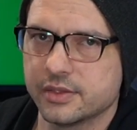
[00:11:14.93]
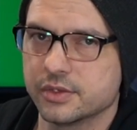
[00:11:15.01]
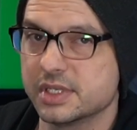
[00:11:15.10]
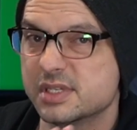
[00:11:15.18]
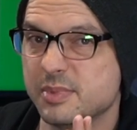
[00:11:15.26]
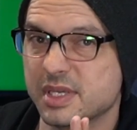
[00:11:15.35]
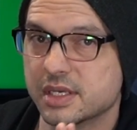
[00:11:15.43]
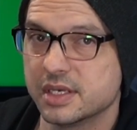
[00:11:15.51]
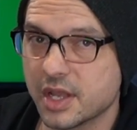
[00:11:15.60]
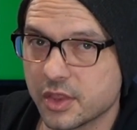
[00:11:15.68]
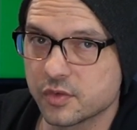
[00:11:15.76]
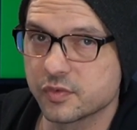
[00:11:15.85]
There needs to be
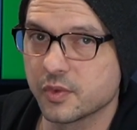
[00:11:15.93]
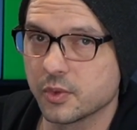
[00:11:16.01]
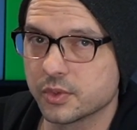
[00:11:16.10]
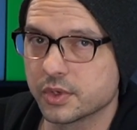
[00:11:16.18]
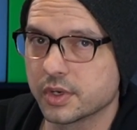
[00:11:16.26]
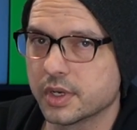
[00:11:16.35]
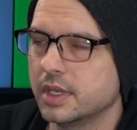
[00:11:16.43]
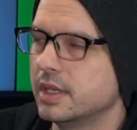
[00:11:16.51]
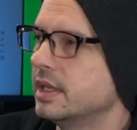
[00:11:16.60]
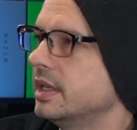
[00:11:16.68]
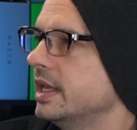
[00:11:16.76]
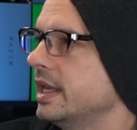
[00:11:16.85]
another folder
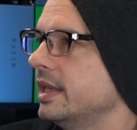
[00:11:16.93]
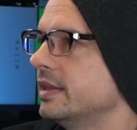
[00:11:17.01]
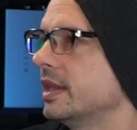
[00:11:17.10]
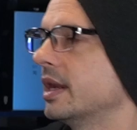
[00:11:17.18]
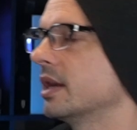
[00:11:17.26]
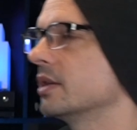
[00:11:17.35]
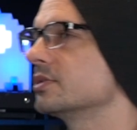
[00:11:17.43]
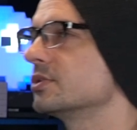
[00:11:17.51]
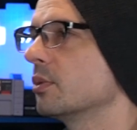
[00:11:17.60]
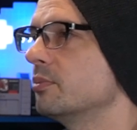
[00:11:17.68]
in there. So